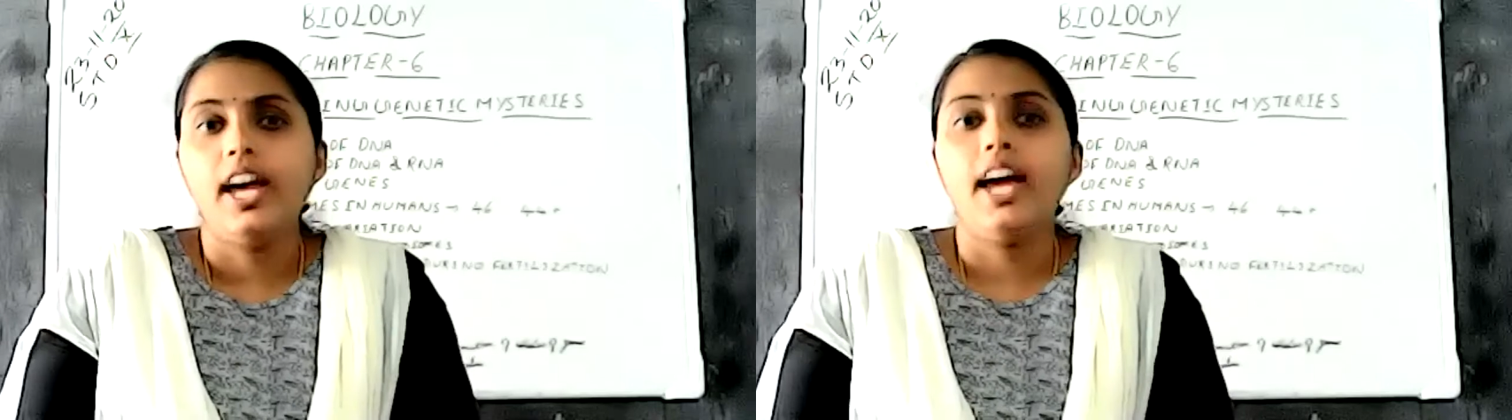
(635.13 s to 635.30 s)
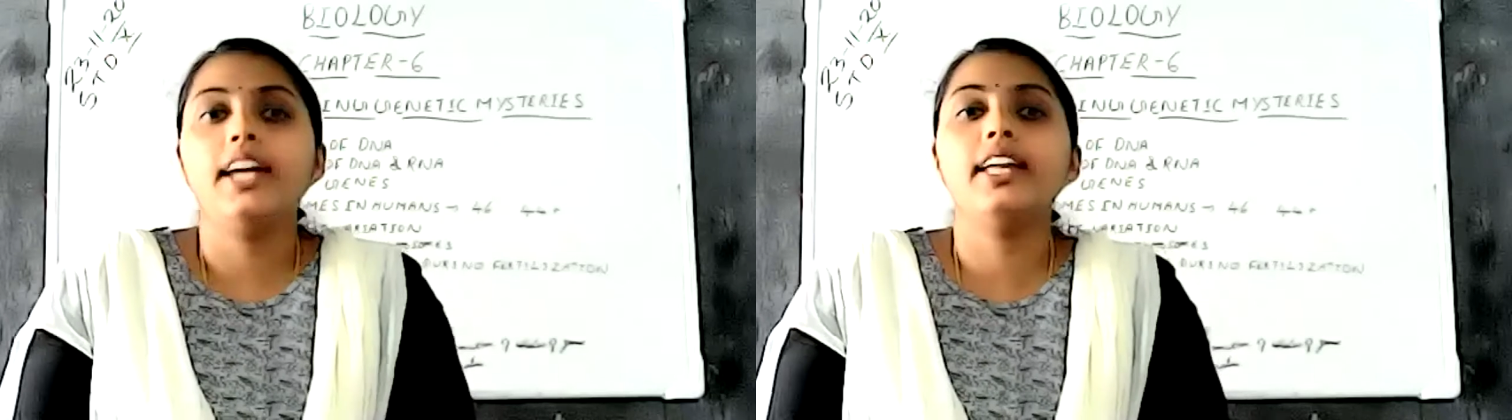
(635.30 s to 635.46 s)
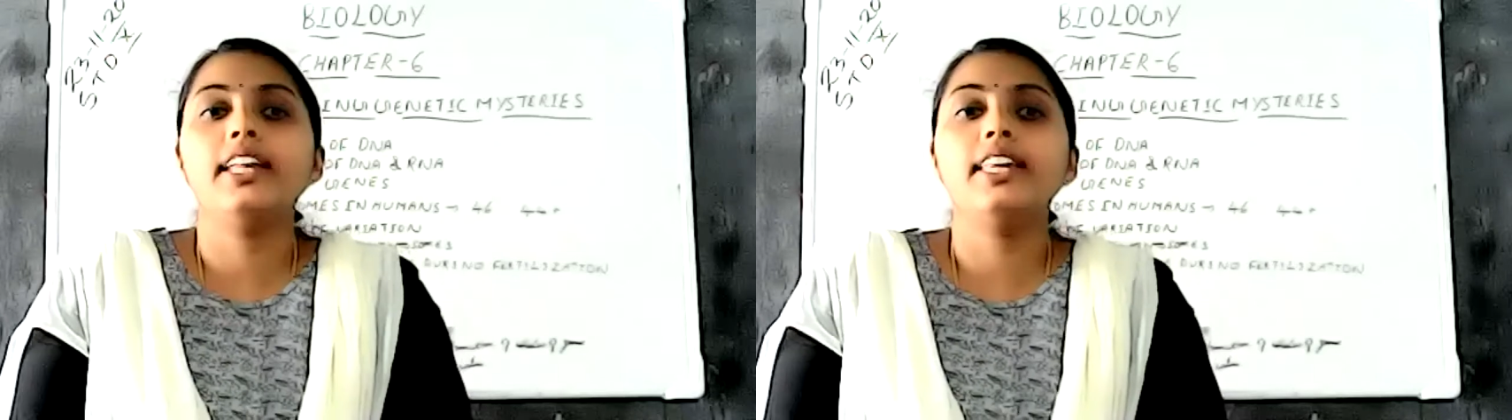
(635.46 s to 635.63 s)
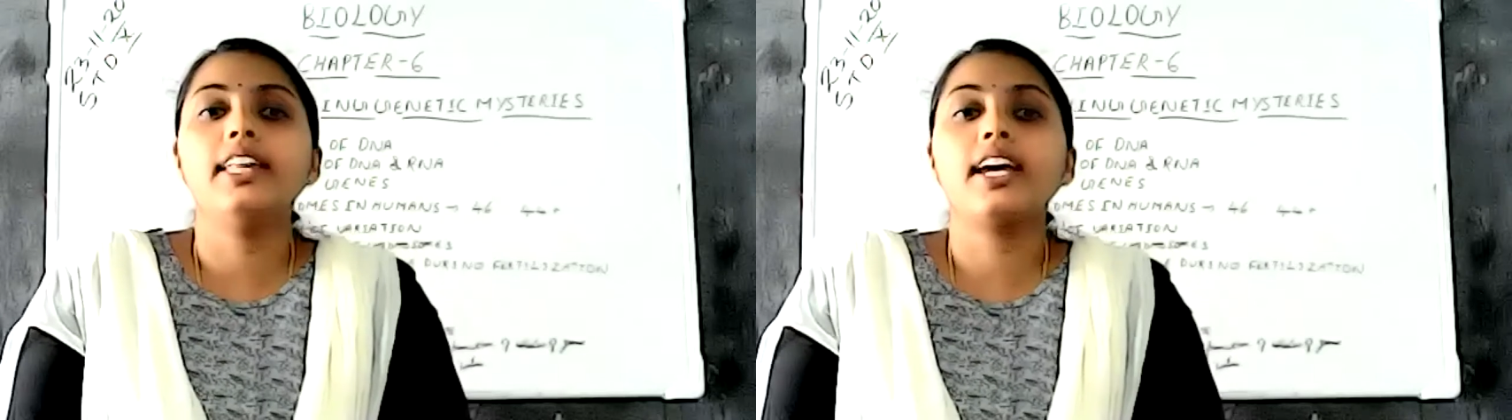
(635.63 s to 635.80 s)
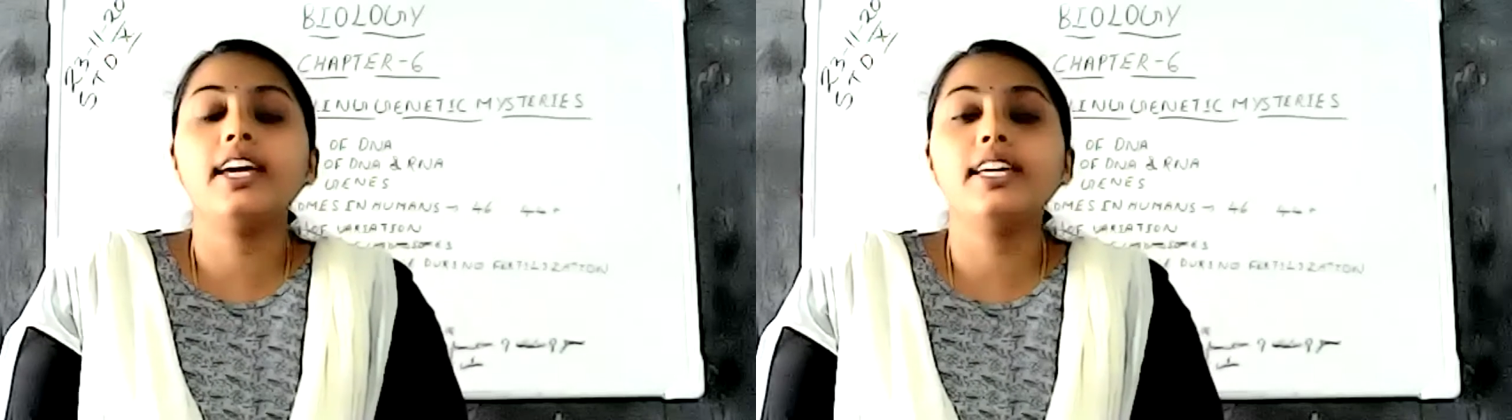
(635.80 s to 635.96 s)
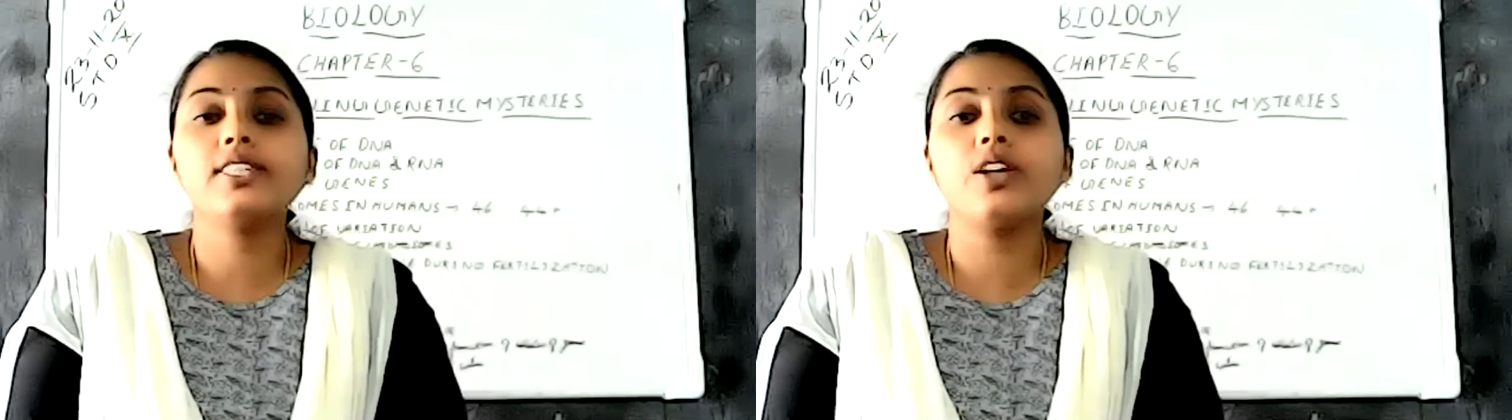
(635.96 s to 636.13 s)
And in the
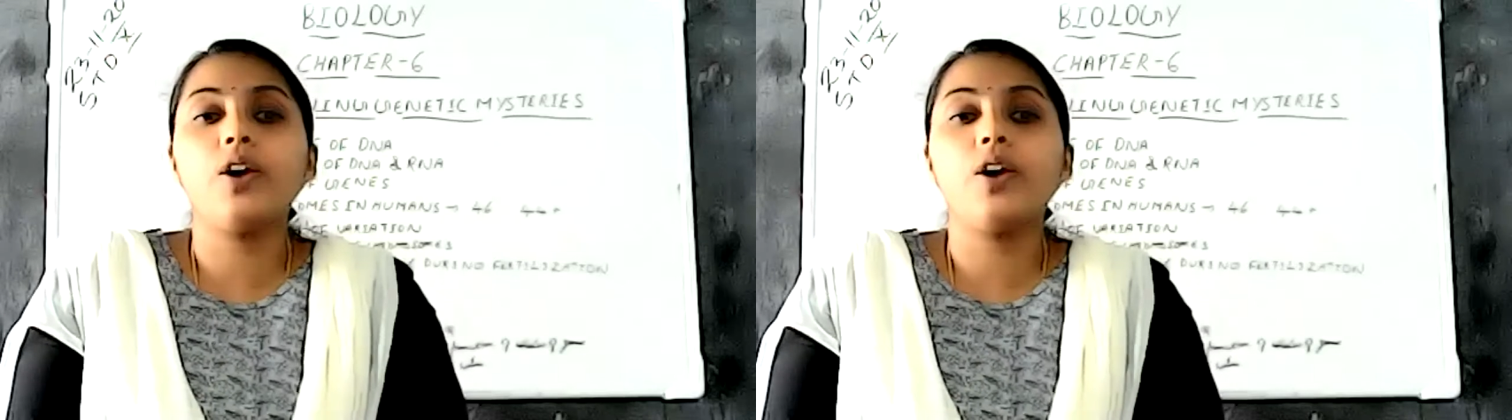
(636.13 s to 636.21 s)
case